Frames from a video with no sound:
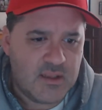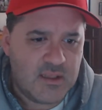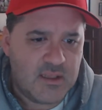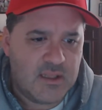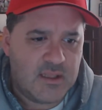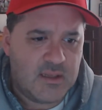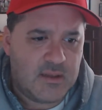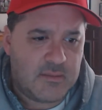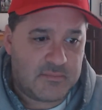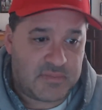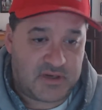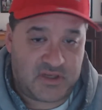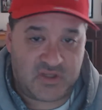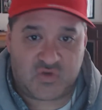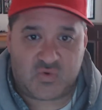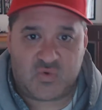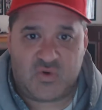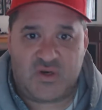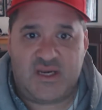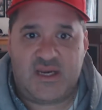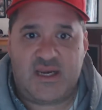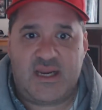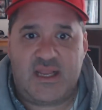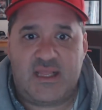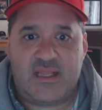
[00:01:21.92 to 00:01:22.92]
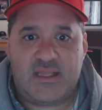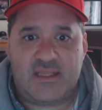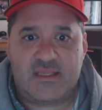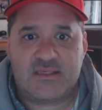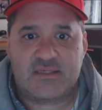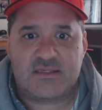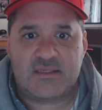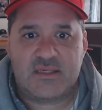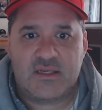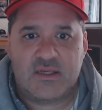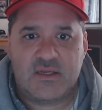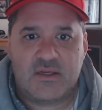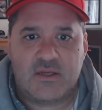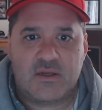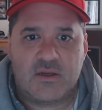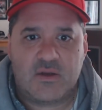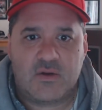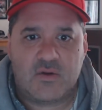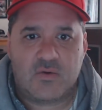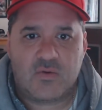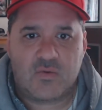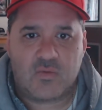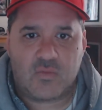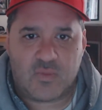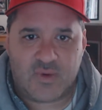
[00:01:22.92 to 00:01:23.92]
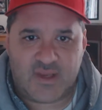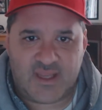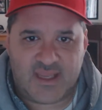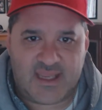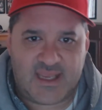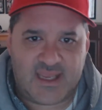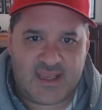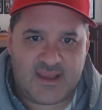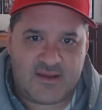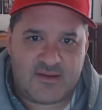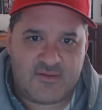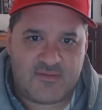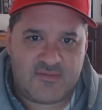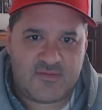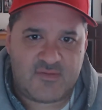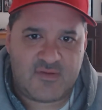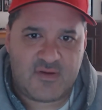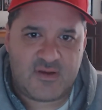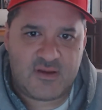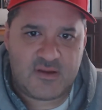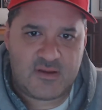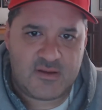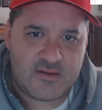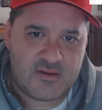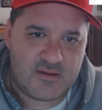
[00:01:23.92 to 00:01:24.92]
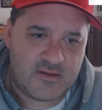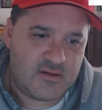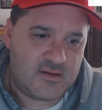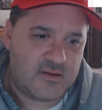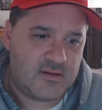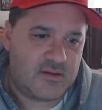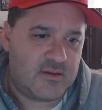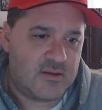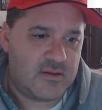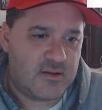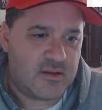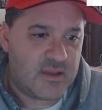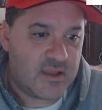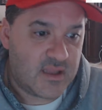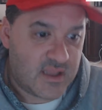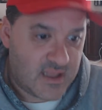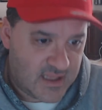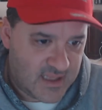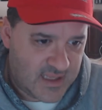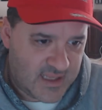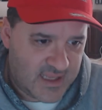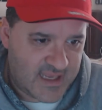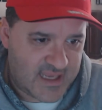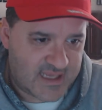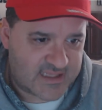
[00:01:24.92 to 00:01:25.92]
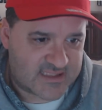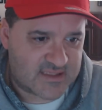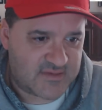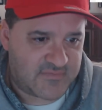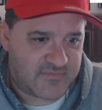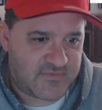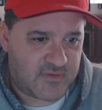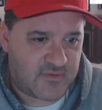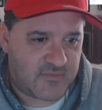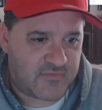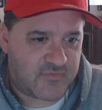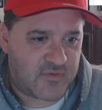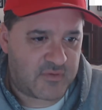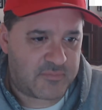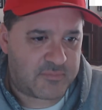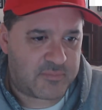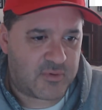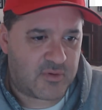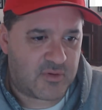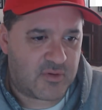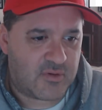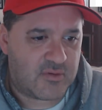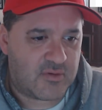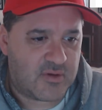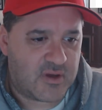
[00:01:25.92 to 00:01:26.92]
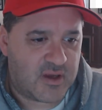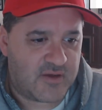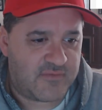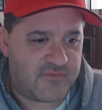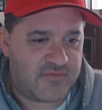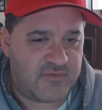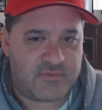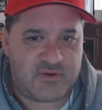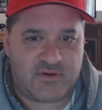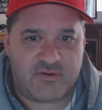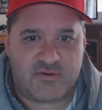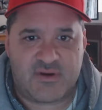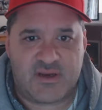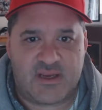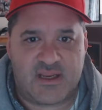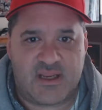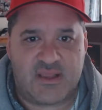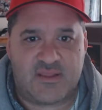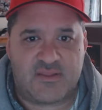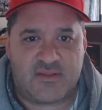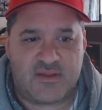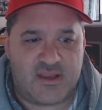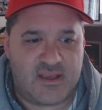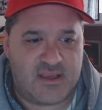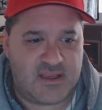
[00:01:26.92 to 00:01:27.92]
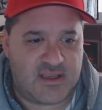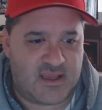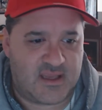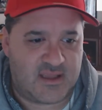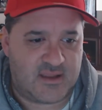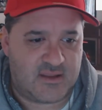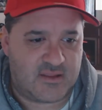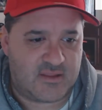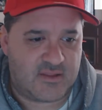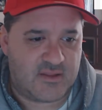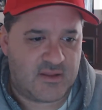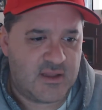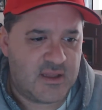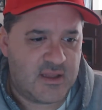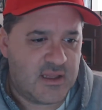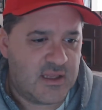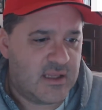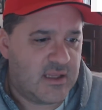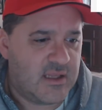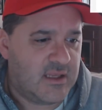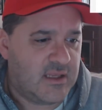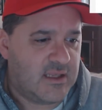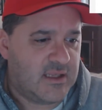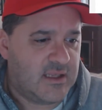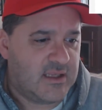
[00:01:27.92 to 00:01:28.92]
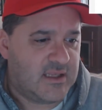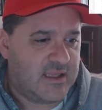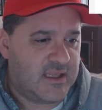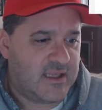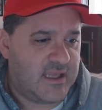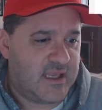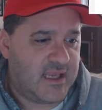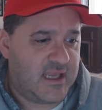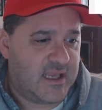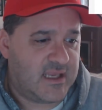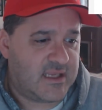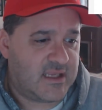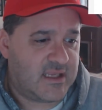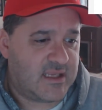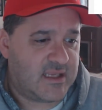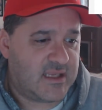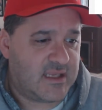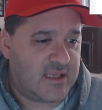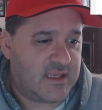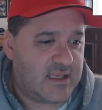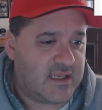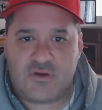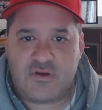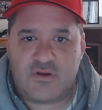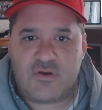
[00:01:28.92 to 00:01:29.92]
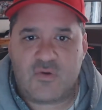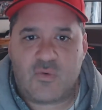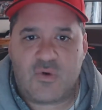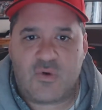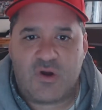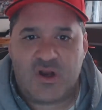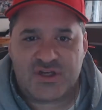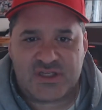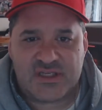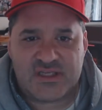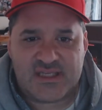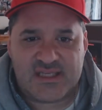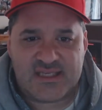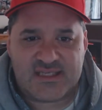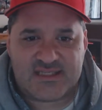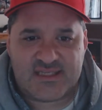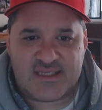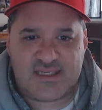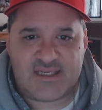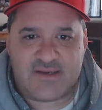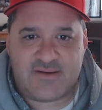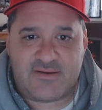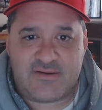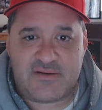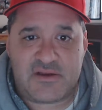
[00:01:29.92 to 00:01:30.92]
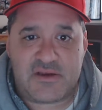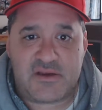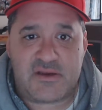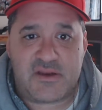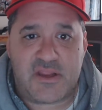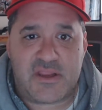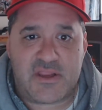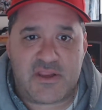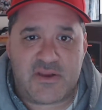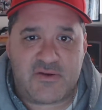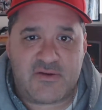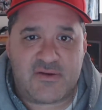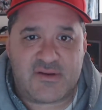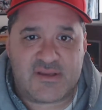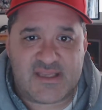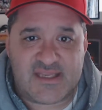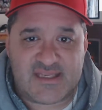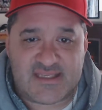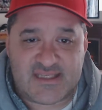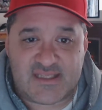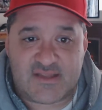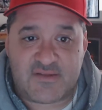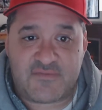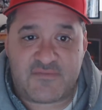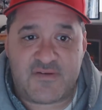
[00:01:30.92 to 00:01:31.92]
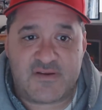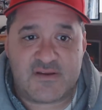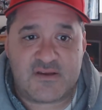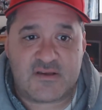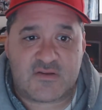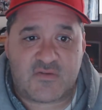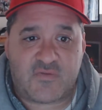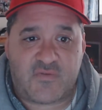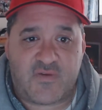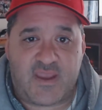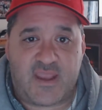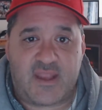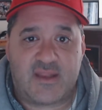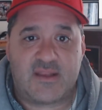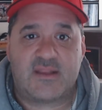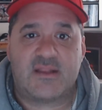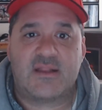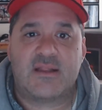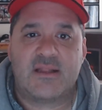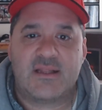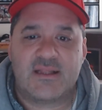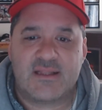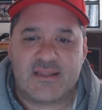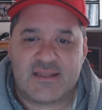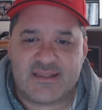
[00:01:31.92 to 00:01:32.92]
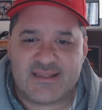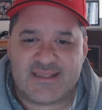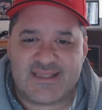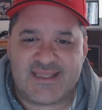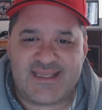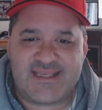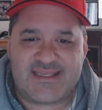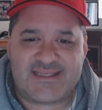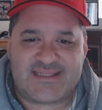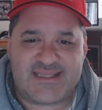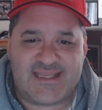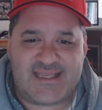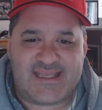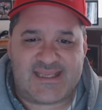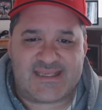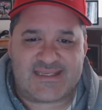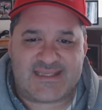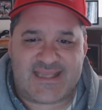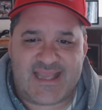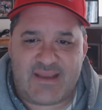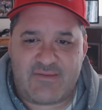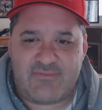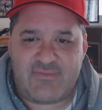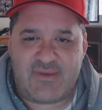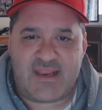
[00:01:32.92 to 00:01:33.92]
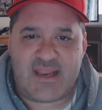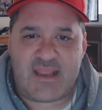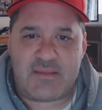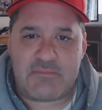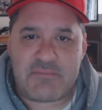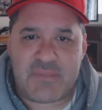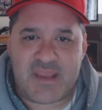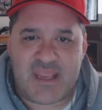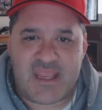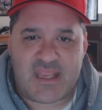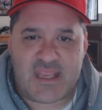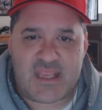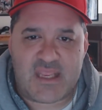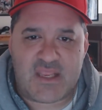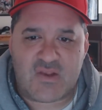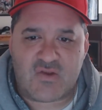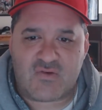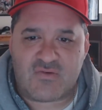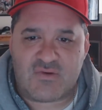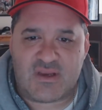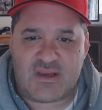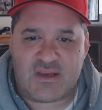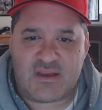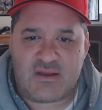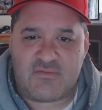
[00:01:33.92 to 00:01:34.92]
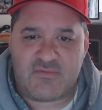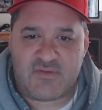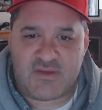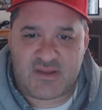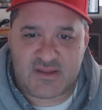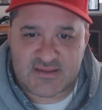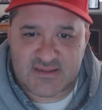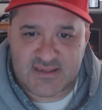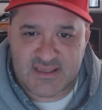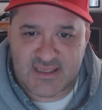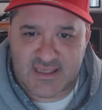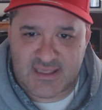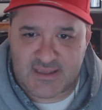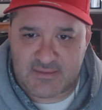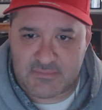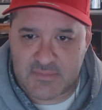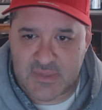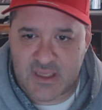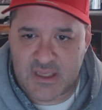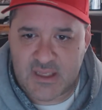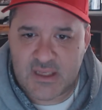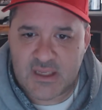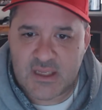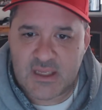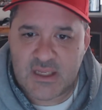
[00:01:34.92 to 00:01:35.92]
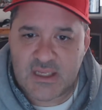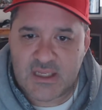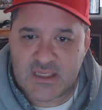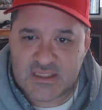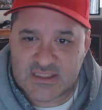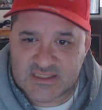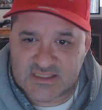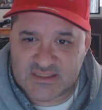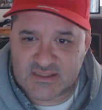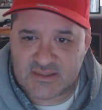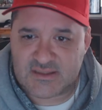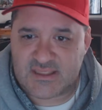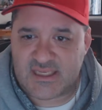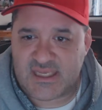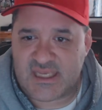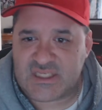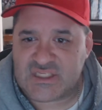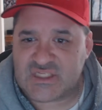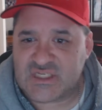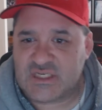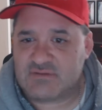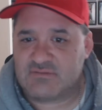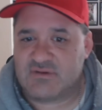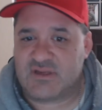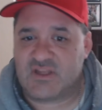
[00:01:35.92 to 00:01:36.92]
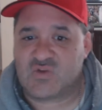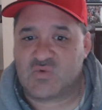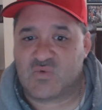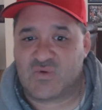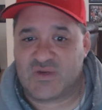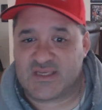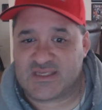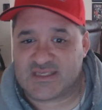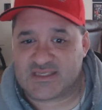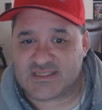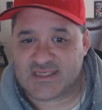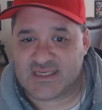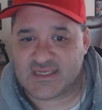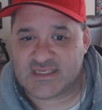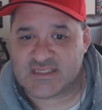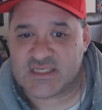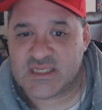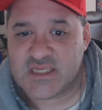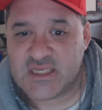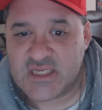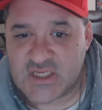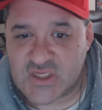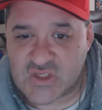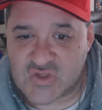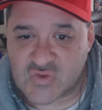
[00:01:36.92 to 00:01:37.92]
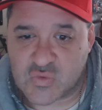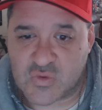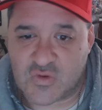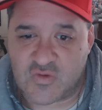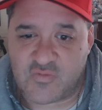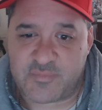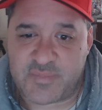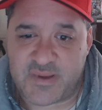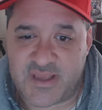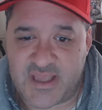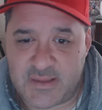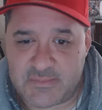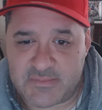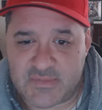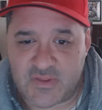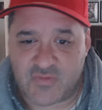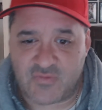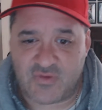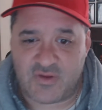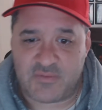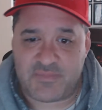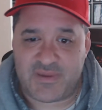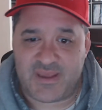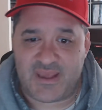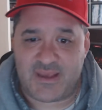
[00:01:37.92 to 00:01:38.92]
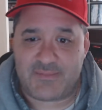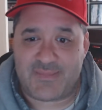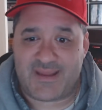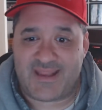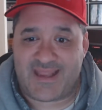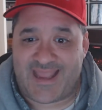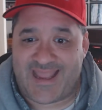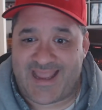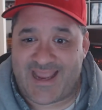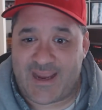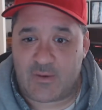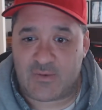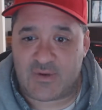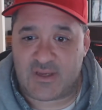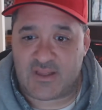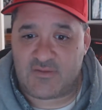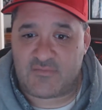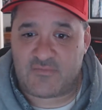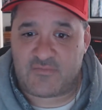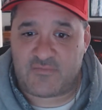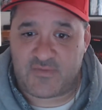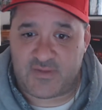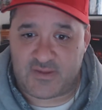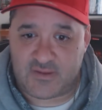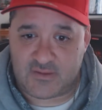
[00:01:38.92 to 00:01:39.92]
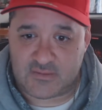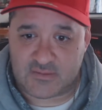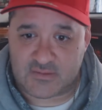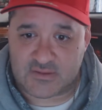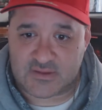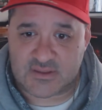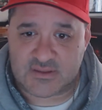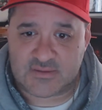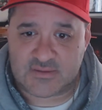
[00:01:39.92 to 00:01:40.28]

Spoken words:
But 20 days, we have XFL football on February 8th and 9th. And if you're in the Washington, D.C. area and you're a D.C. Defenders fan, D.C. is having a meet and greet of their team Sunday, January 26th, 12 p.m. to 3 p.m. at Audi Field.